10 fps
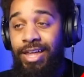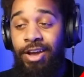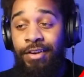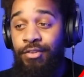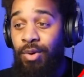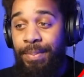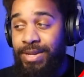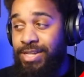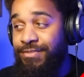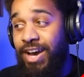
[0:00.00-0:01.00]
Every
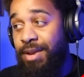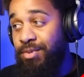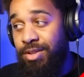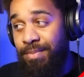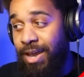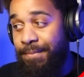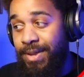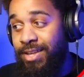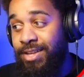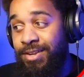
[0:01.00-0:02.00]
weapon is viable in my
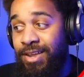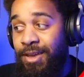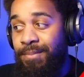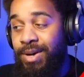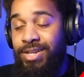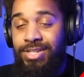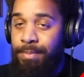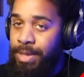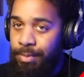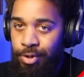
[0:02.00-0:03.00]
opinion, but some
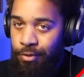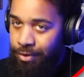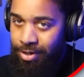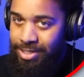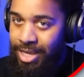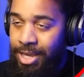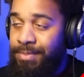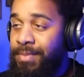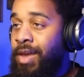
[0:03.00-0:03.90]
people don't feel the same.